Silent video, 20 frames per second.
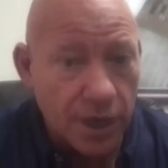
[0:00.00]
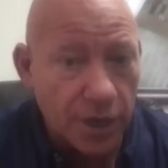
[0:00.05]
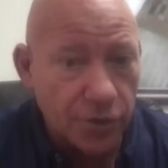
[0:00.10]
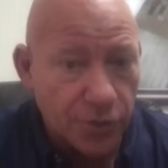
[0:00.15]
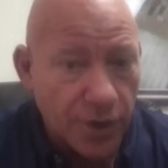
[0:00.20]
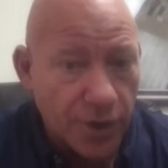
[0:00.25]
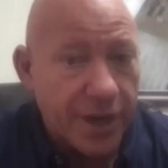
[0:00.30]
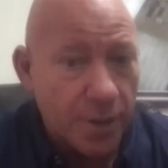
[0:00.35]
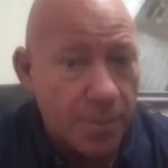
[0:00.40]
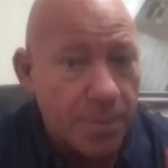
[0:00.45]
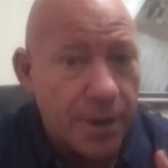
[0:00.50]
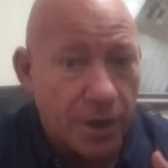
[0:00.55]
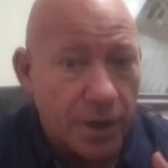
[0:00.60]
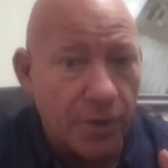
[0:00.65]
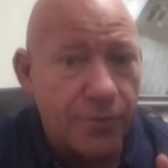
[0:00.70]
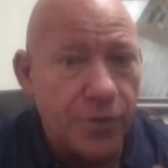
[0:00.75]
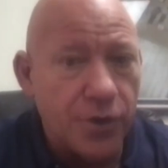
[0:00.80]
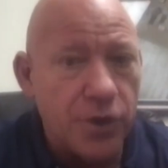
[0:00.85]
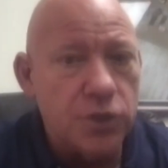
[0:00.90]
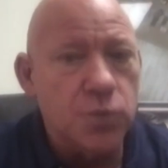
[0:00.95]
trained
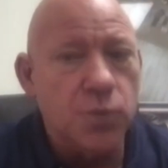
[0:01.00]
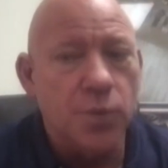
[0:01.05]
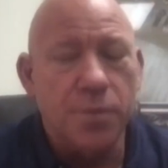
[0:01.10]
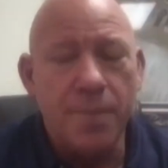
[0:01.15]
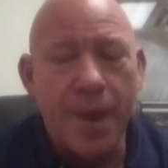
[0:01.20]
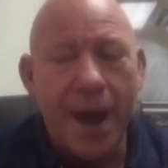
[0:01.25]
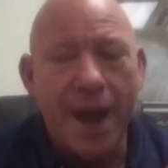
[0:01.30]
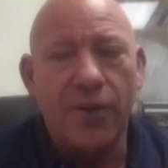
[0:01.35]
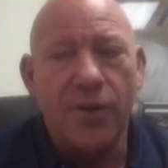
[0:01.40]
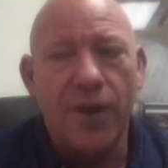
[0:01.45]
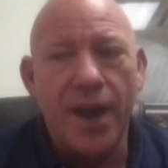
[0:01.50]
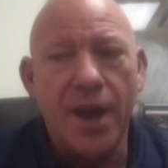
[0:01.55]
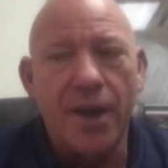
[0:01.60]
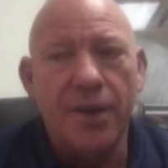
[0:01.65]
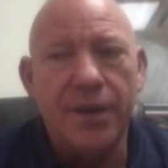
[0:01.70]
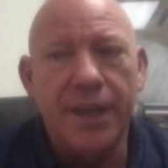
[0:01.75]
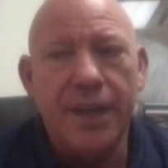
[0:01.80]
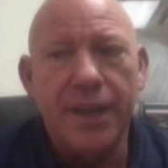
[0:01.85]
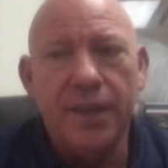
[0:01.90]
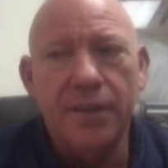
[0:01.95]
epigraphers with
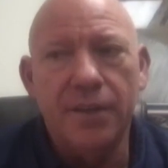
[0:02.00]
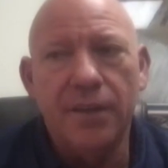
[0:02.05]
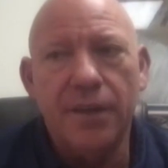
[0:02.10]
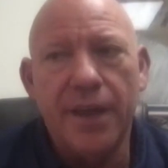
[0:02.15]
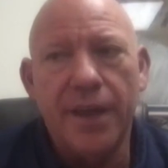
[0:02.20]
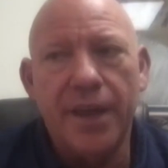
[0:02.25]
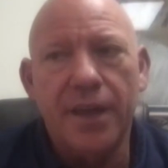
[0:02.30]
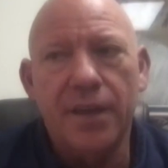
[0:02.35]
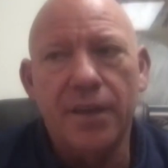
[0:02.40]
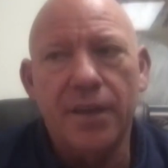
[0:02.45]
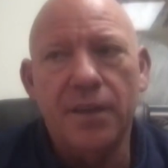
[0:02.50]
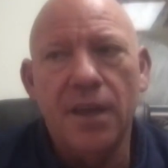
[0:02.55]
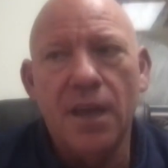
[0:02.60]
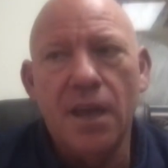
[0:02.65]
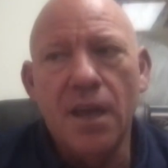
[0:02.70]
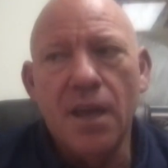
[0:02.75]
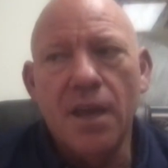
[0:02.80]
background in